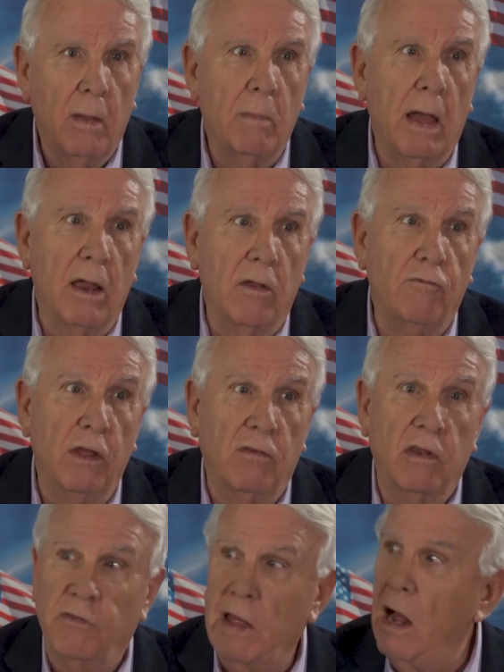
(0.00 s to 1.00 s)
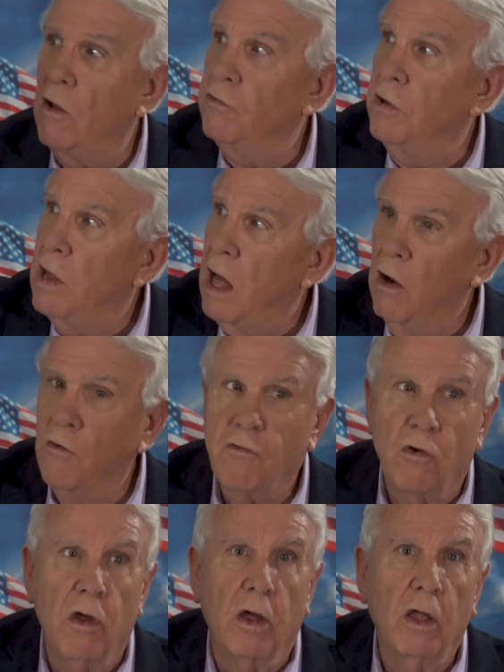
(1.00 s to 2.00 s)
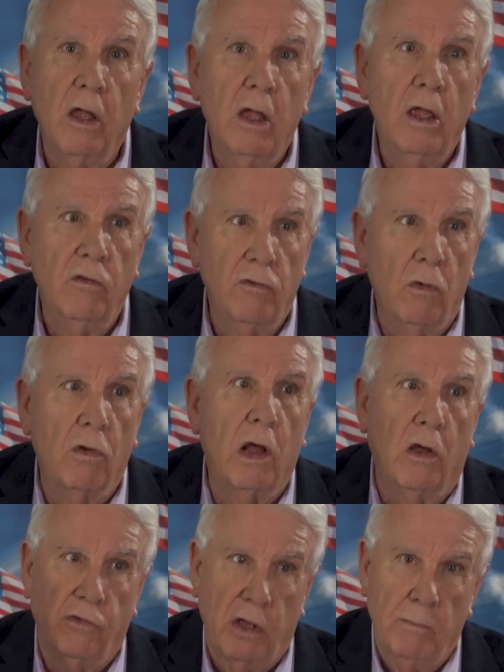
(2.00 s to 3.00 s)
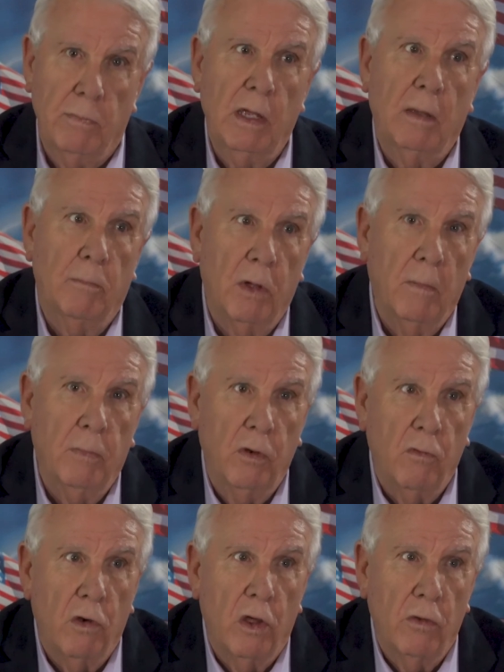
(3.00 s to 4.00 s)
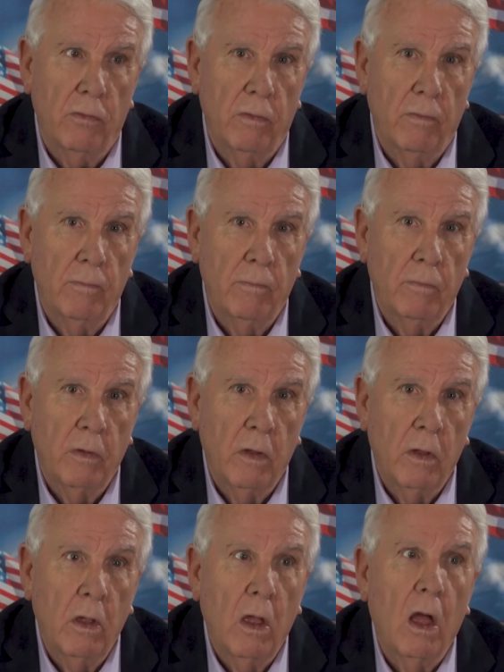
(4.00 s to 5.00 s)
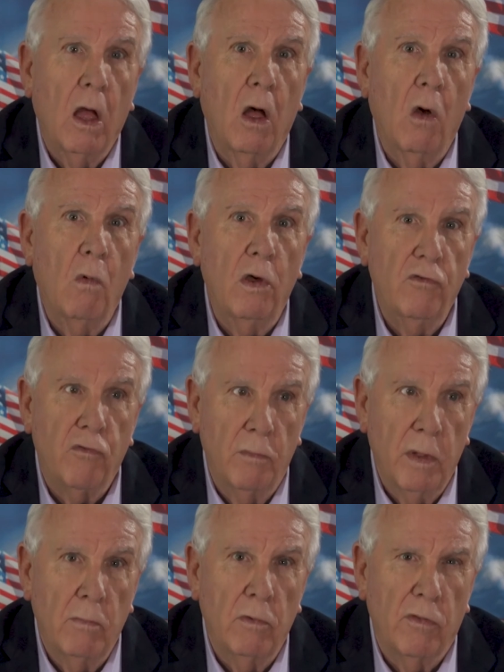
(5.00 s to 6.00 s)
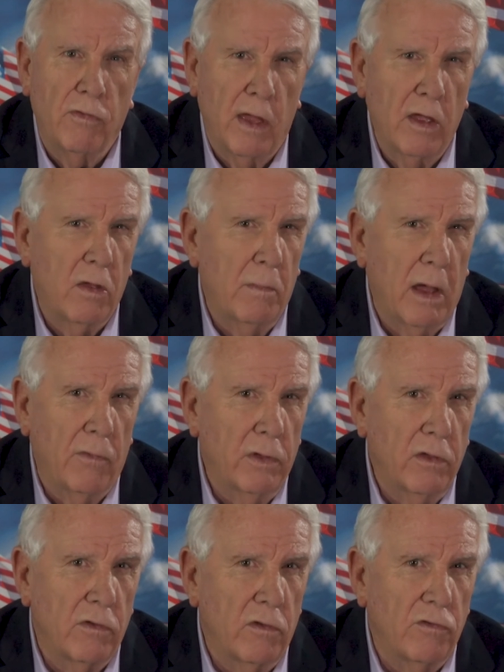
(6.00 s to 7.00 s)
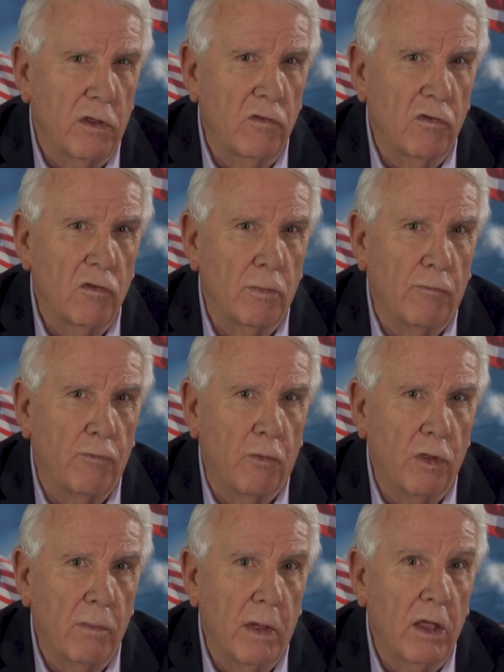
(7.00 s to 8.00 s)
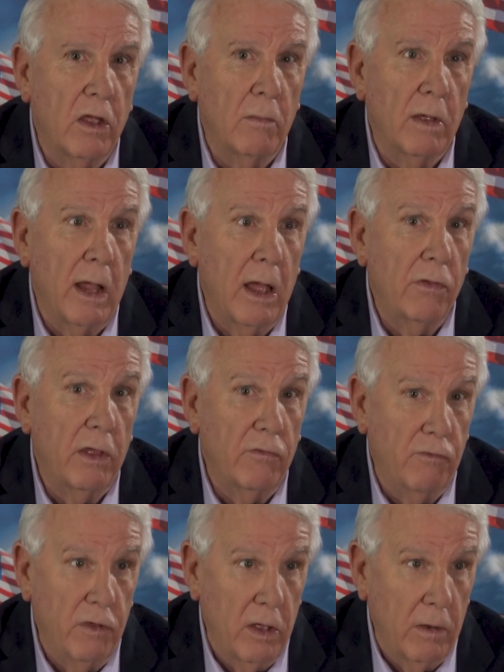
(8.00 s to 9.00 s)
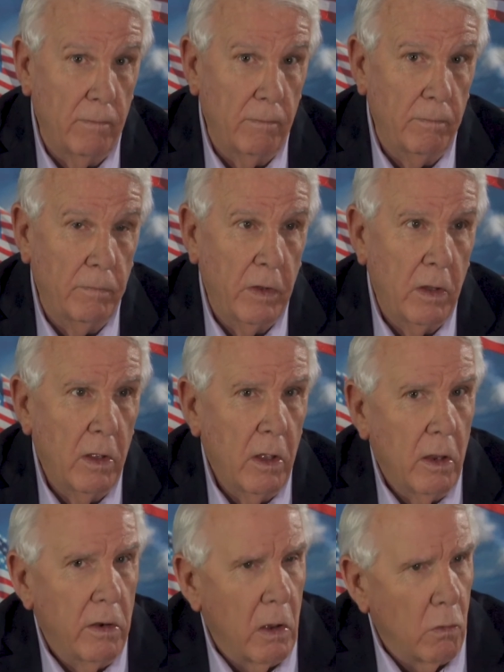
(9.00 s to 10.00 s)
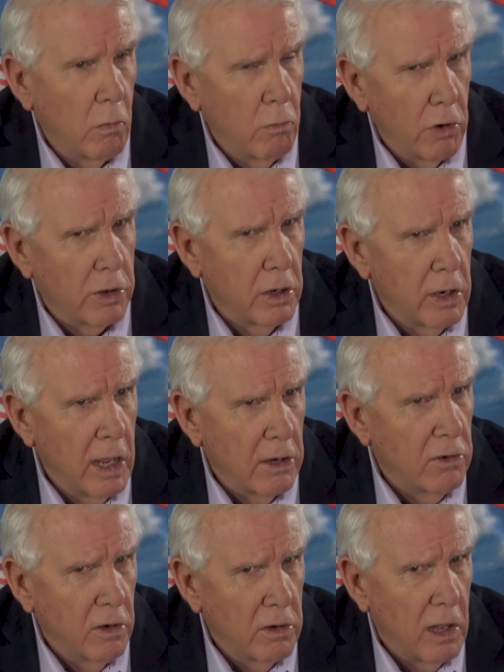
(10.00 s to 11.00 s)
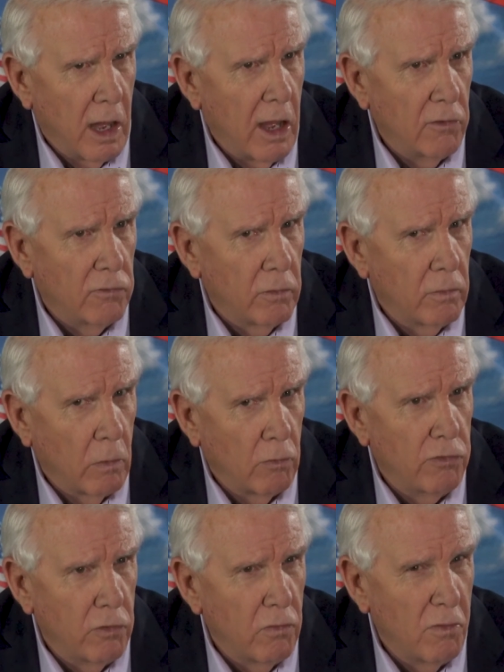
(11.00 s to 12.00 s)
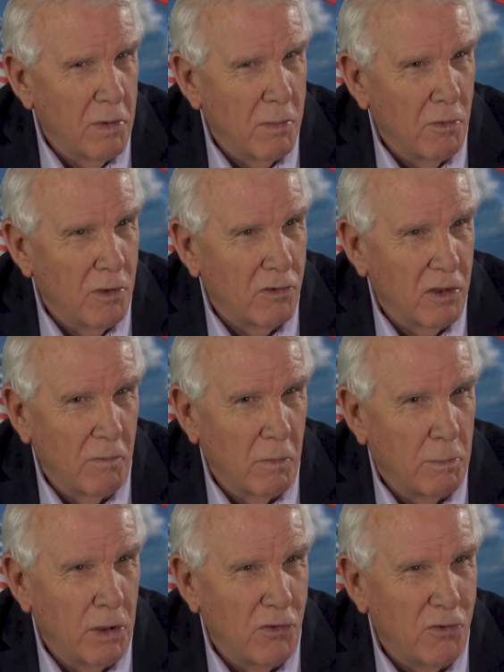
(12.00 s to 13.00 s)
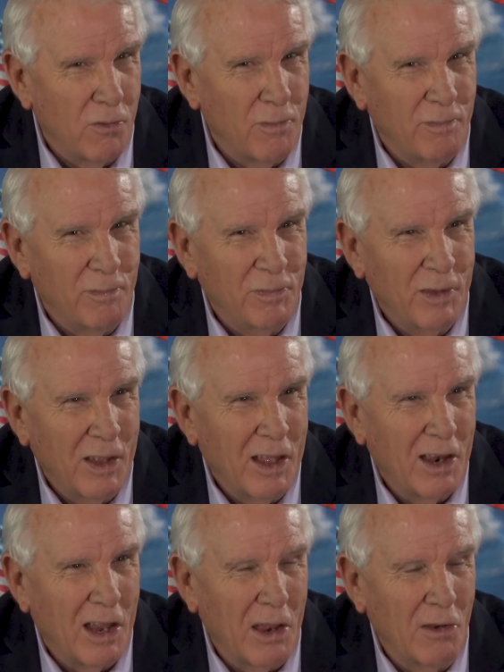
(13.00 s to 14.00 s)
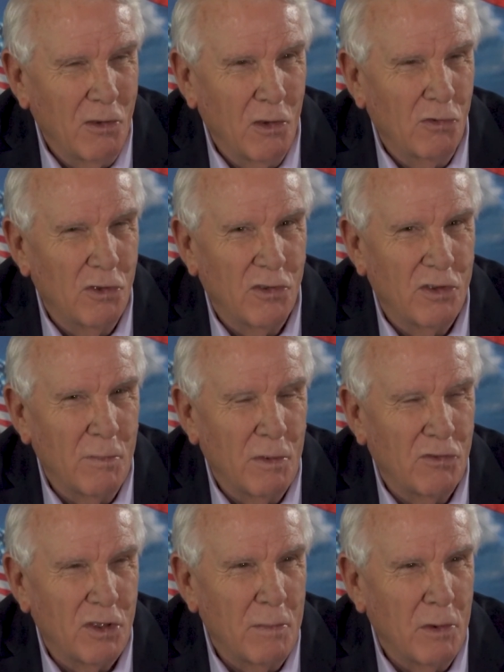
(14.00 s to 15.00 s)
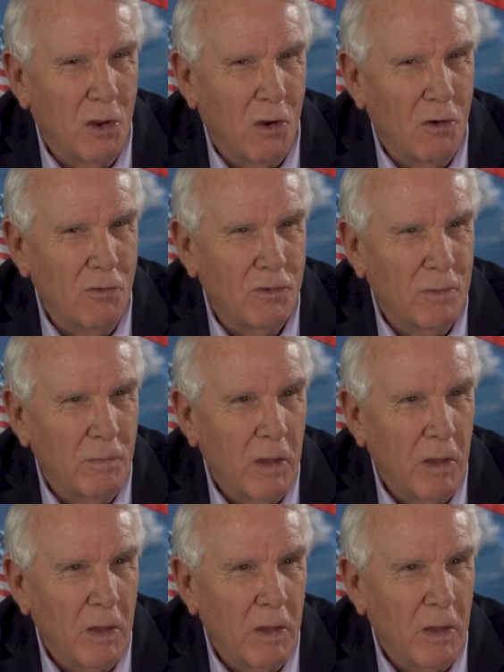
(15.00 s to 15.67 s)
Buying a $50,000 truck is going to cause a big bump in the road. Always remember to think about these decisions before you make them and how they fit. Now, when we're connecting dots, I want you to remember this picture. I like to use this in my seminars.